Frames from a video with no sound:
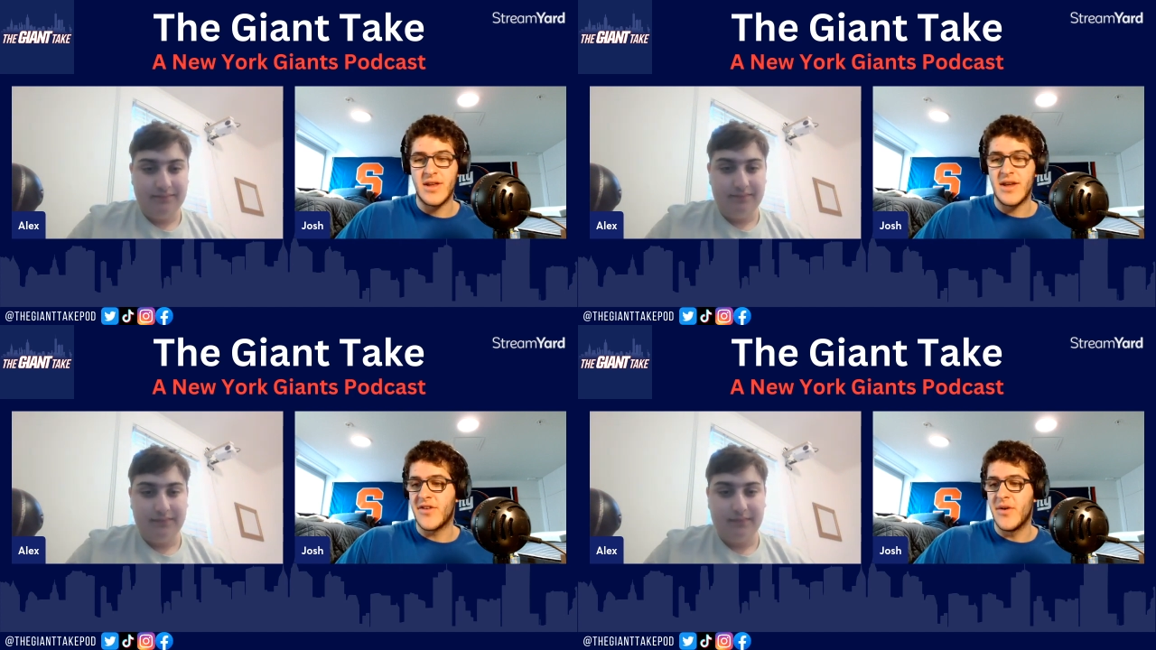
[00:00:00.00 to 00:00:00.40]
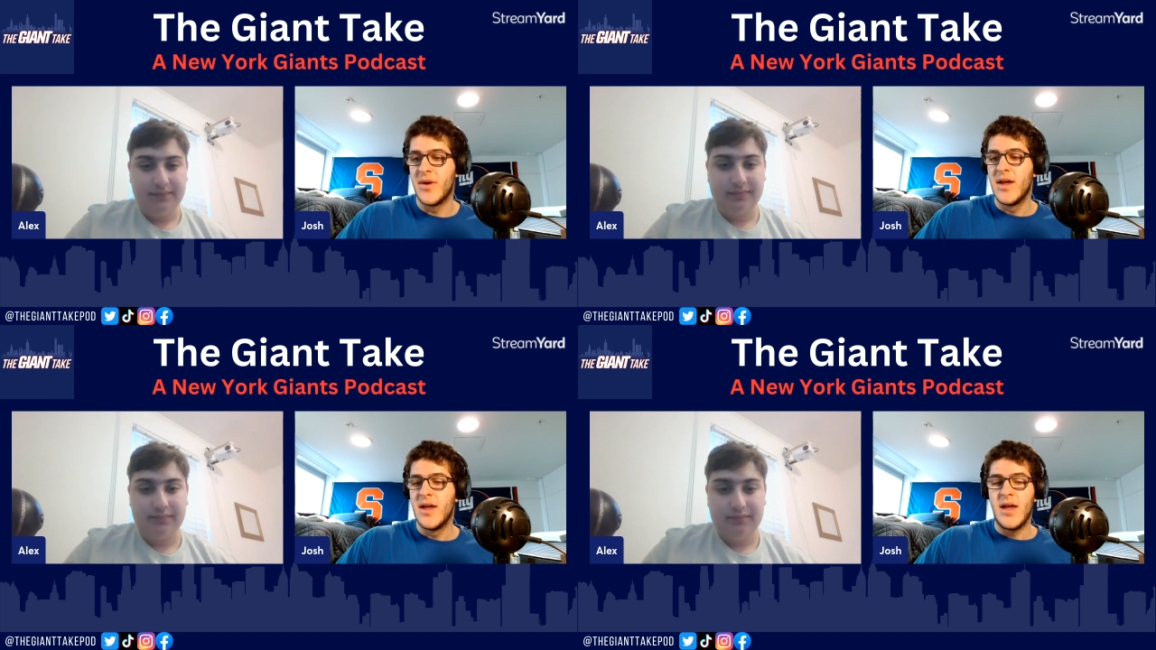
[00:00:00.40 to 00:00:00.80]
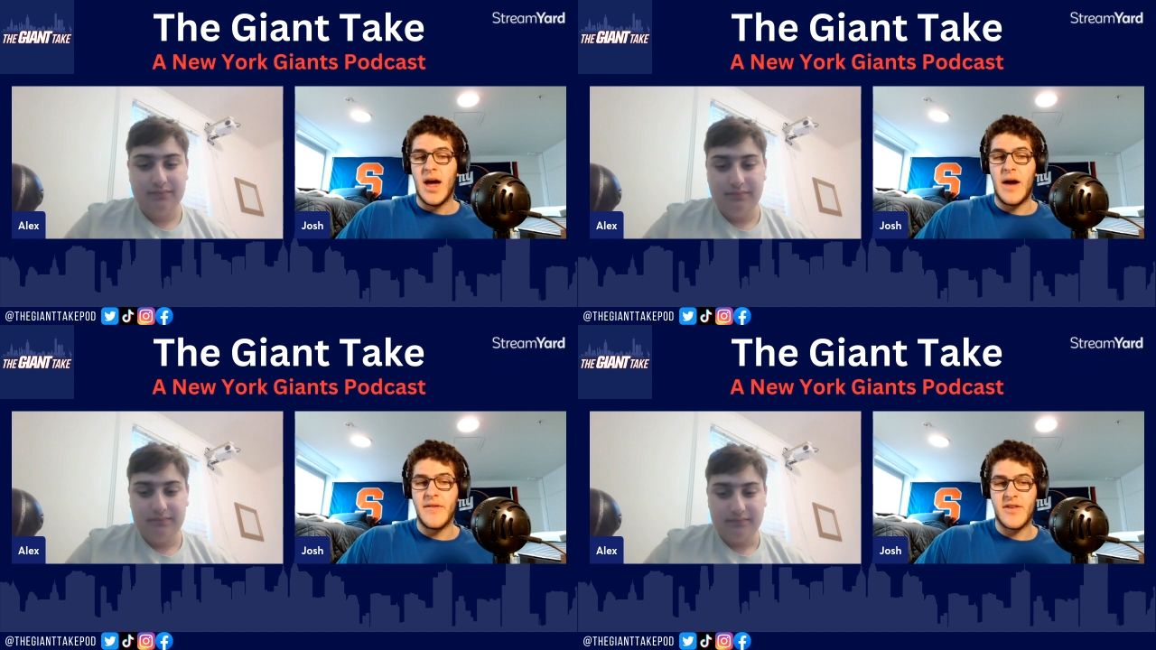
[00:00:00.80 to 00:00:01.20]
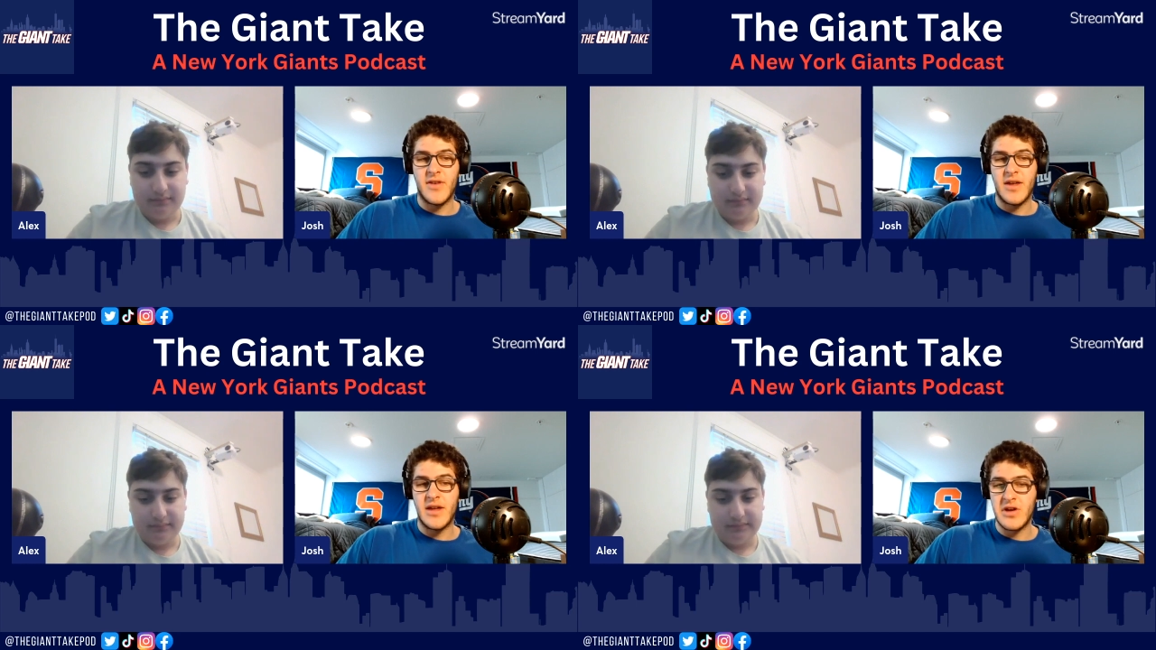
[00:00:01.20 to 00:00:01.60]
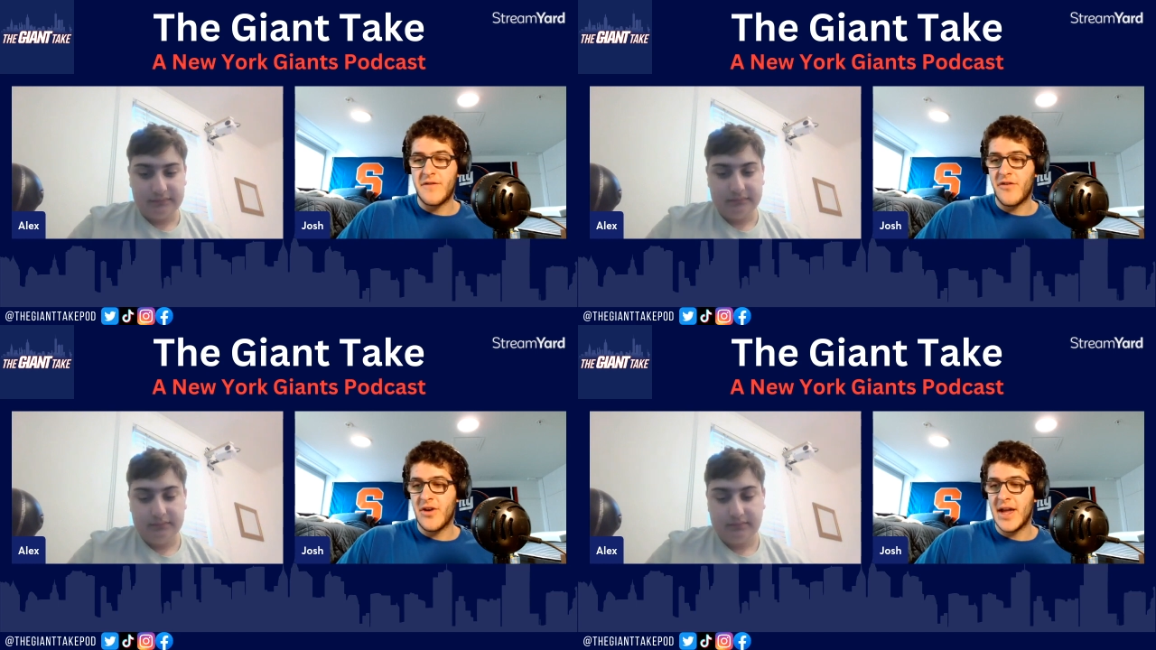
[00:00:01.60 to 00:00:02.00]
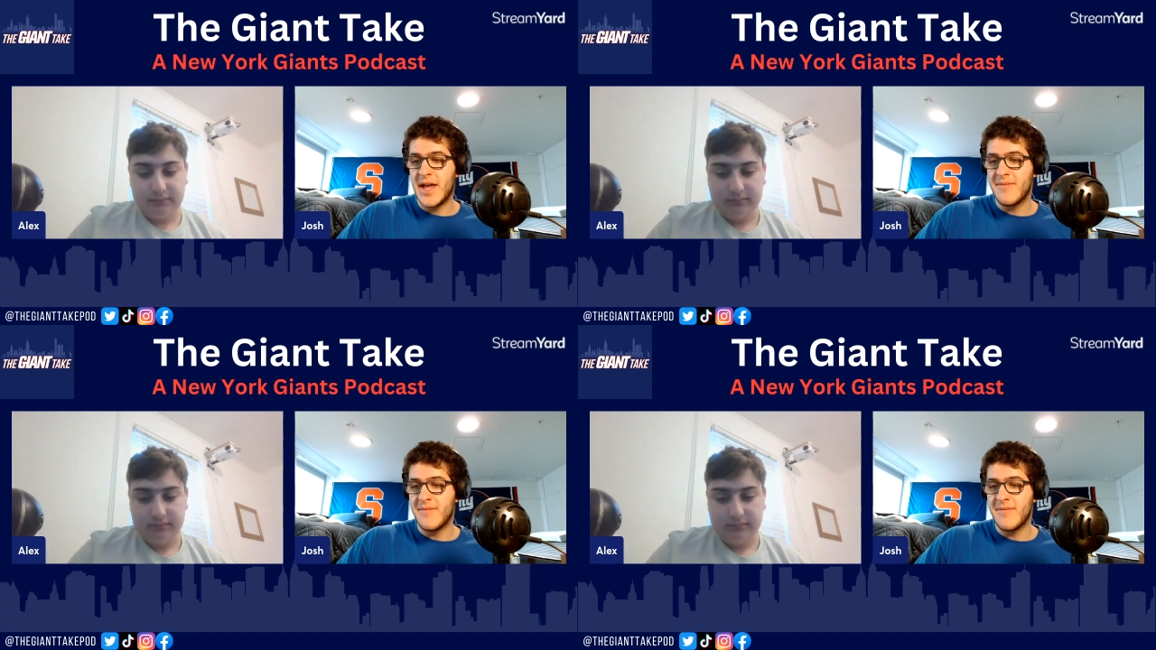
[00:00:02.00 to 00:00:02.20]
Speaker 1: So obviously, good for him,